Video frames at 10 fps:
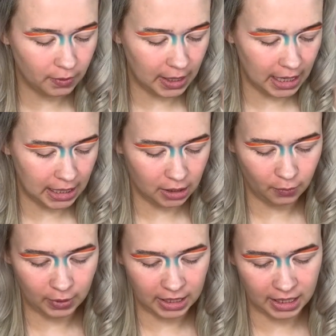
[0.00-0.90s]
in
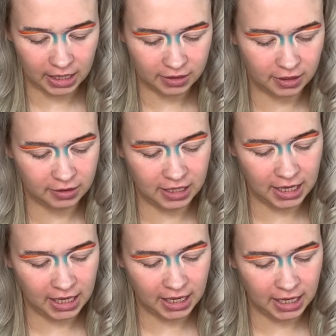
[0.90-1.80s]
with
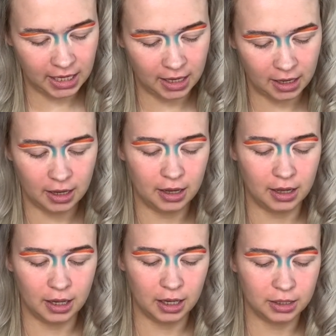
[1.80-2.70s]
the
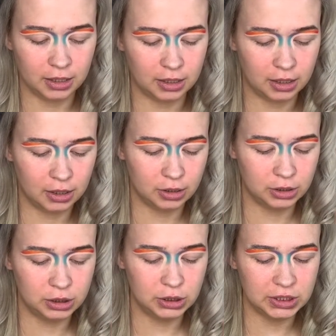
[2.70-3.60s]

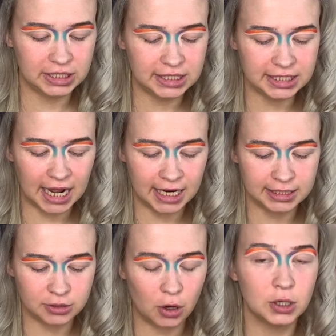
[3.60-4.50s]
Dust and
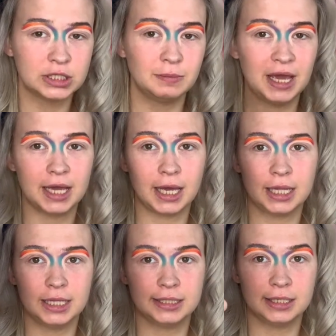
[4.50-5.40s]
Dance Cosmic Glitter